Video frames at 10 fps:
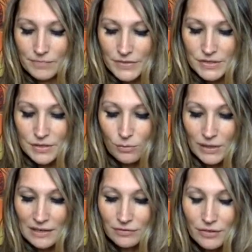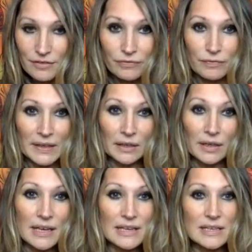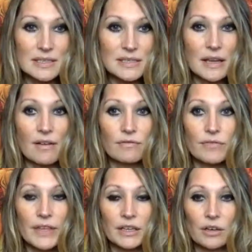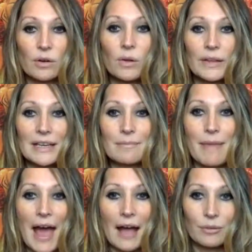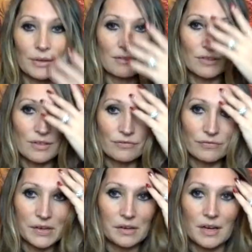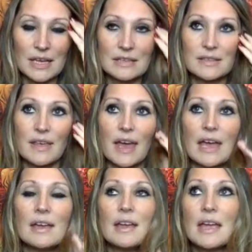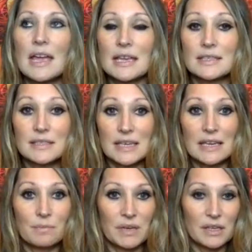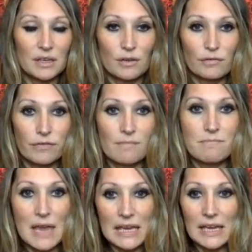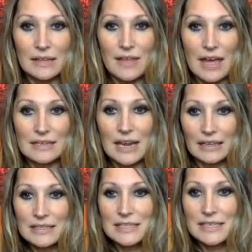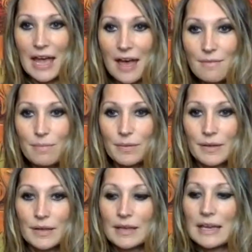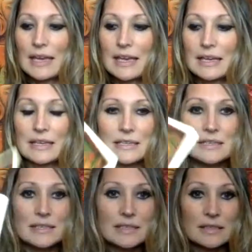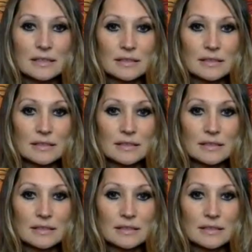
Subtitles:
So whatever the fear is of that you're holding back, whatever the fear is that is keeping you from making that next step is,